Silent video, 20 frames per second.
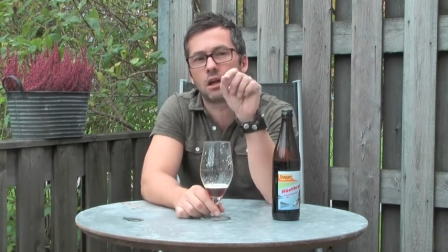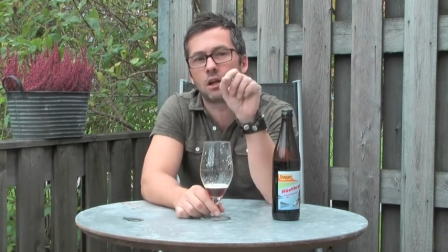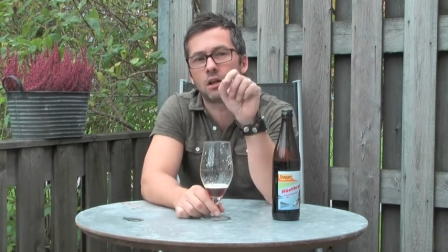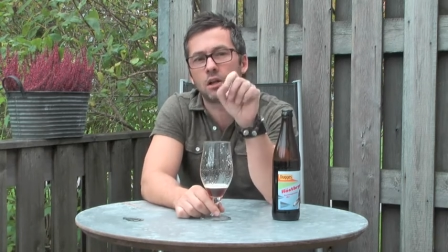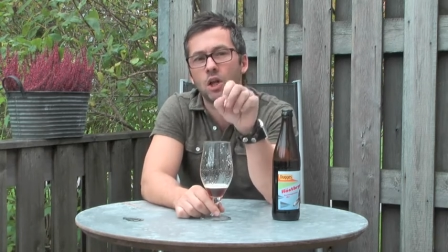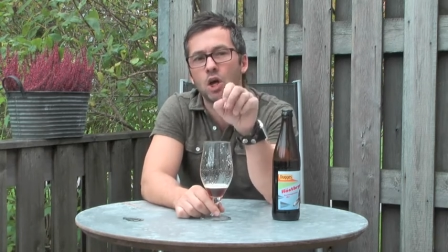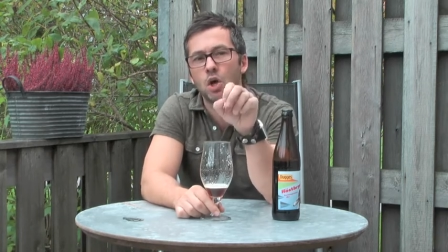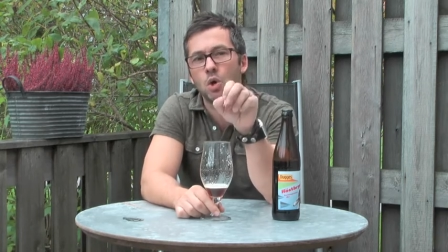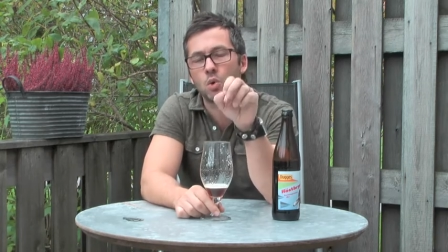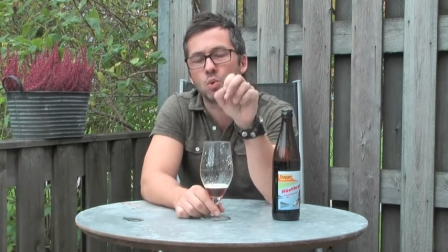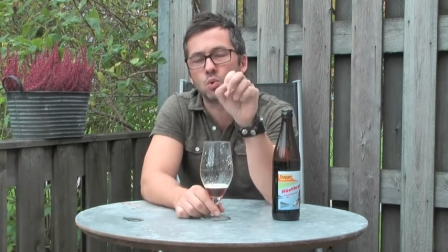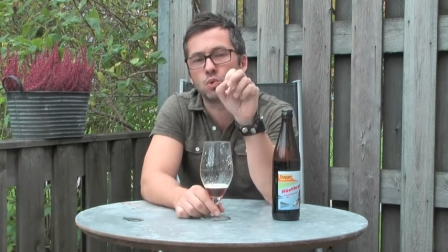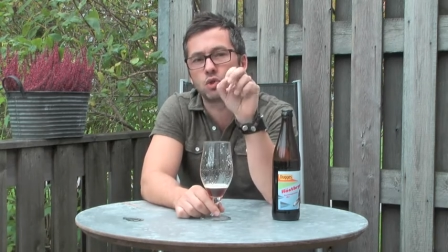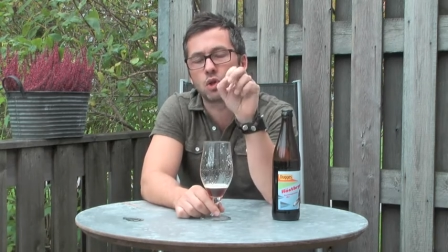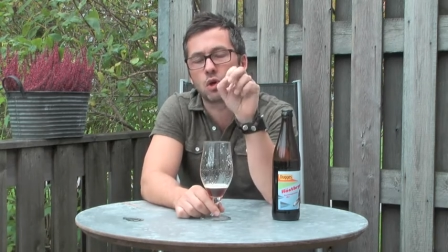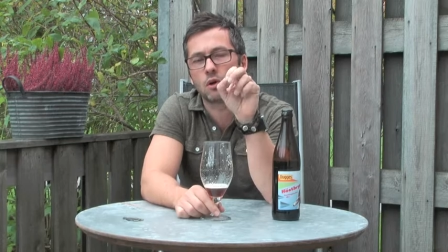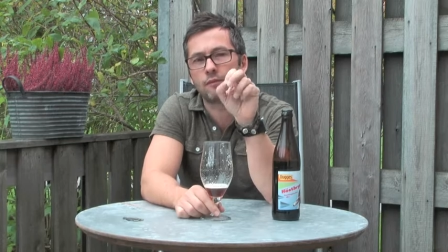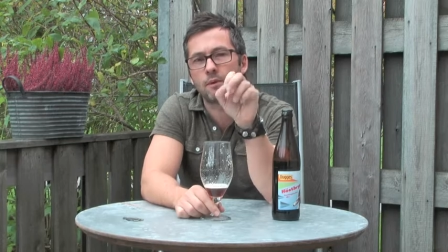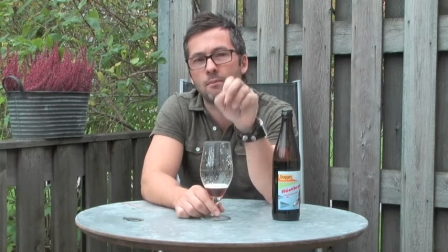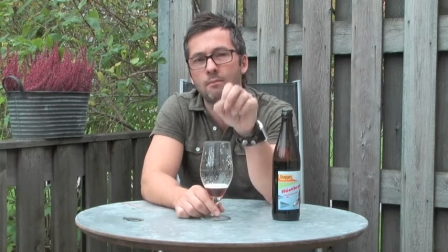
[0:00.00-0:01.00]
loads
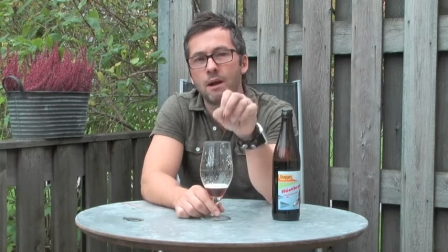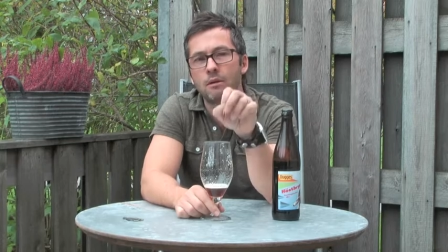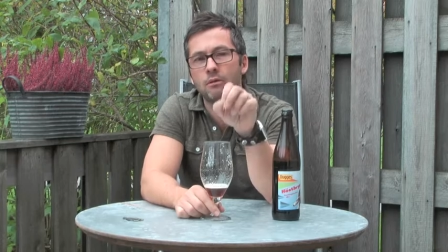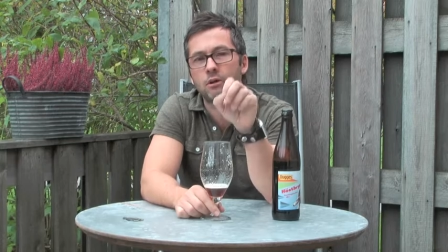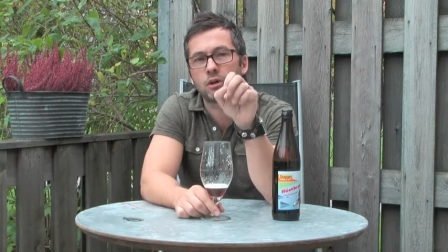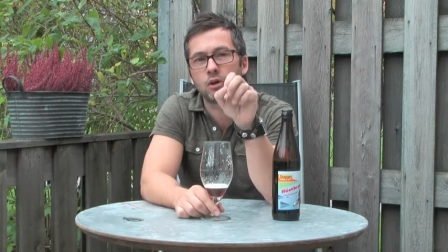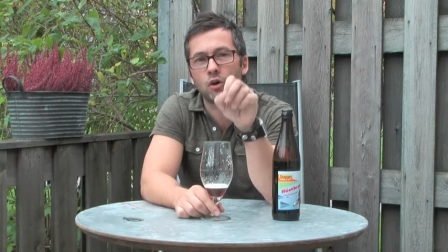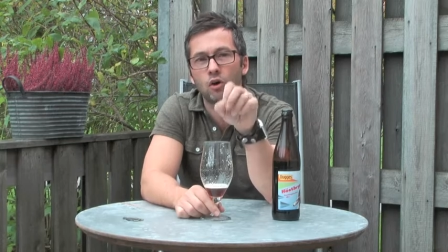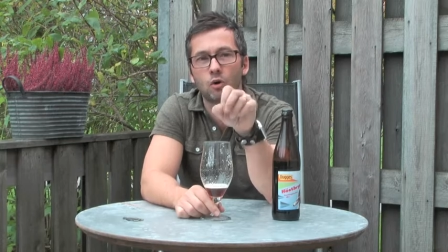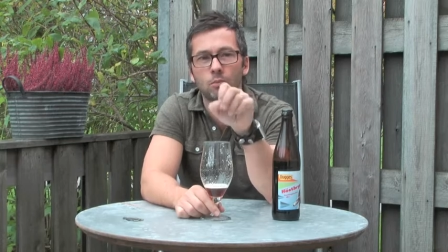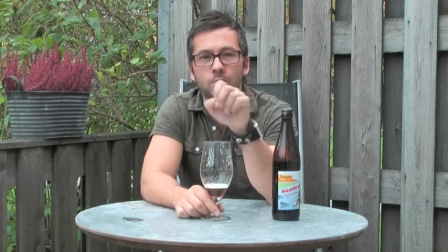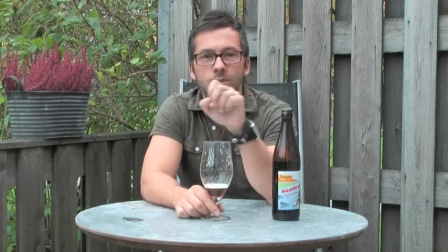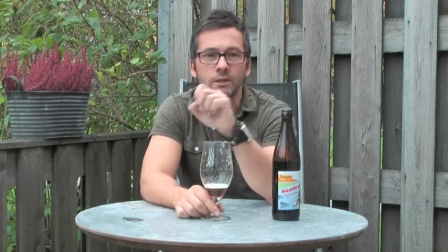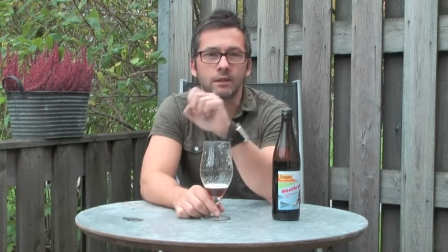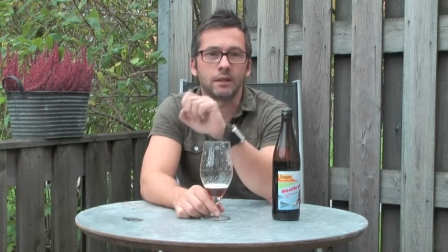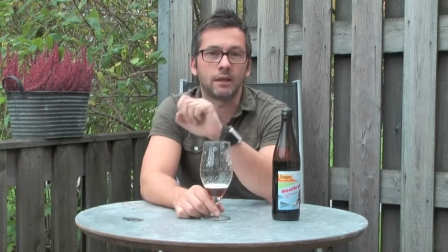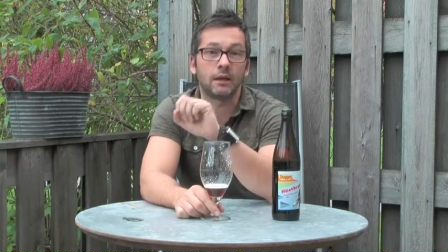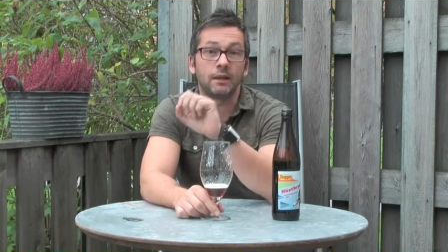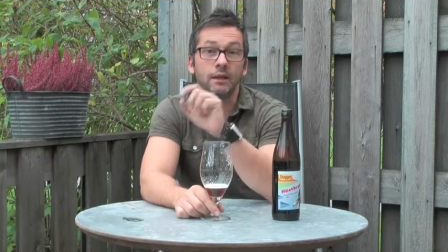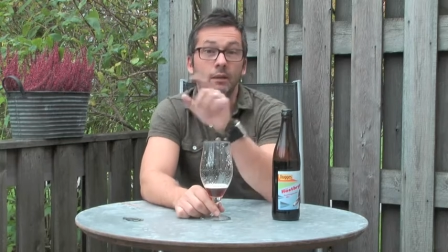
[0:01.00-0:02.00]
of American hops
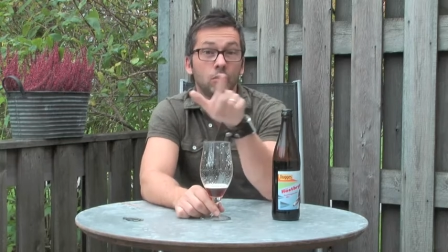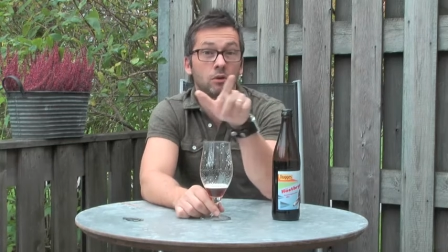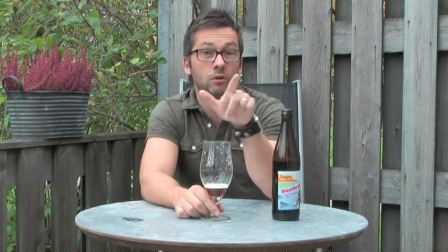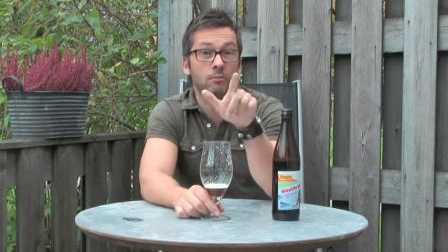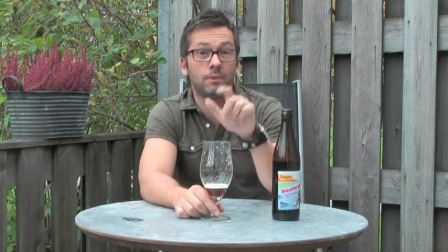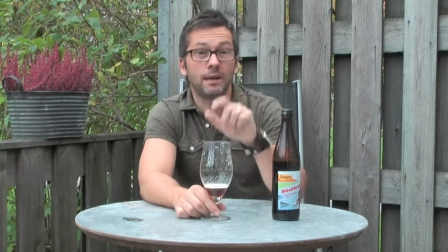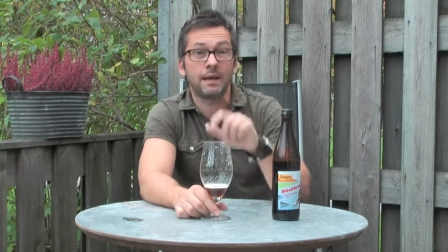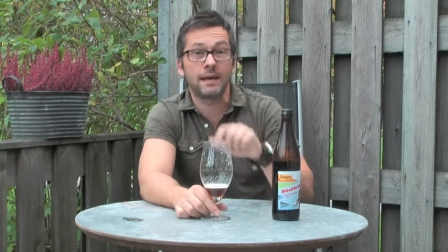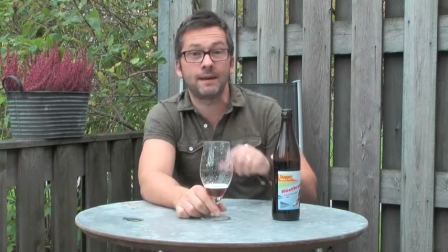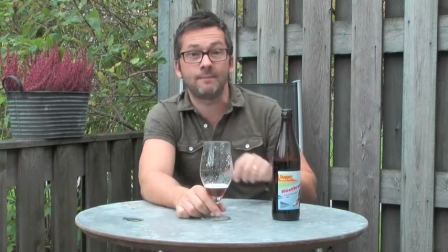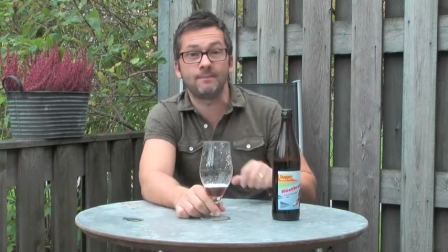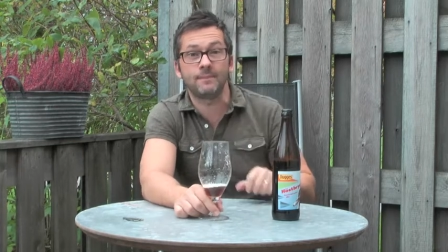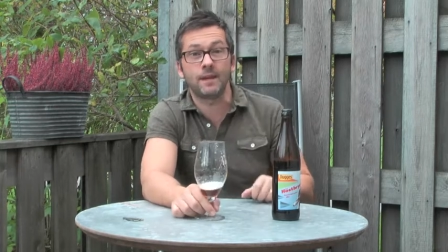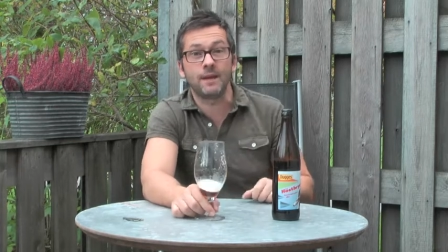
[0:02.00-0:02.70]
in it, and then we'll compare.